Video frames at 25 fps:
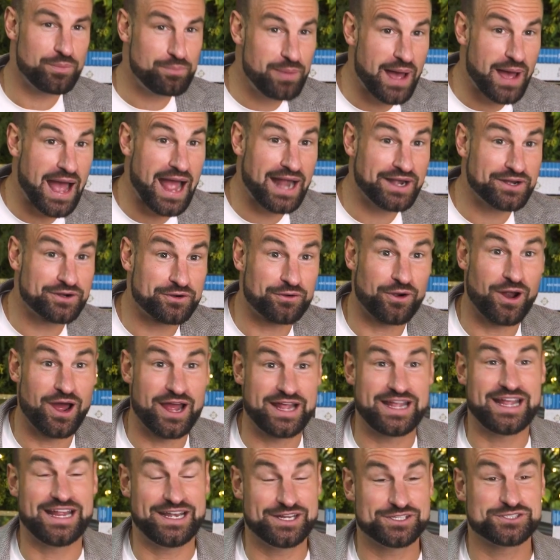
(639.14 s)
Panerai,
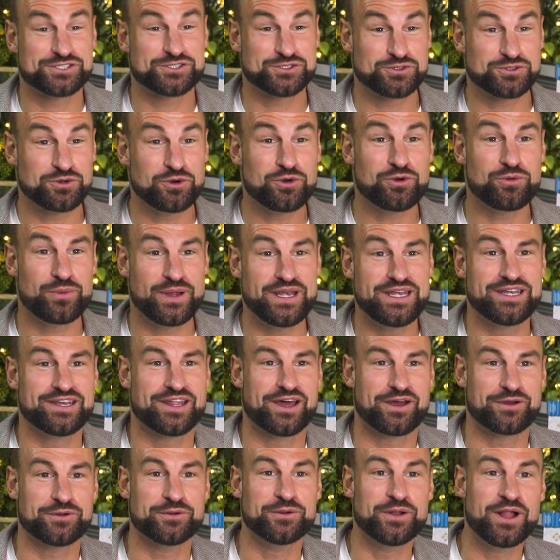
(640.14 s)
in a store
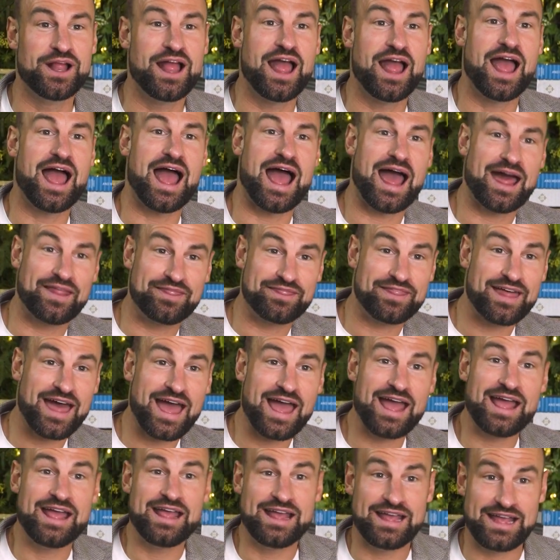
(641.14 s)
window, and that
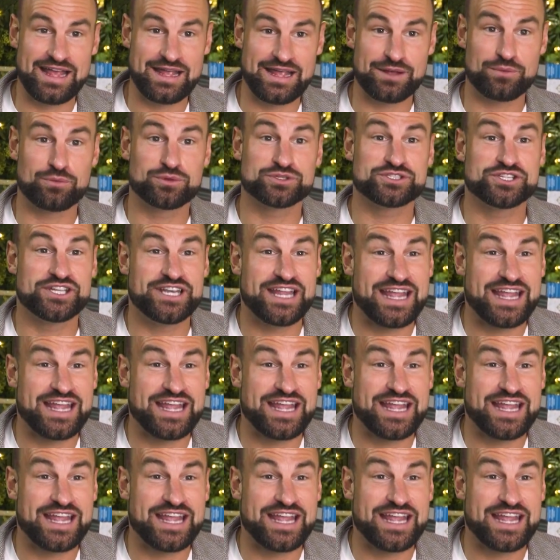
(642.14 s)
it was an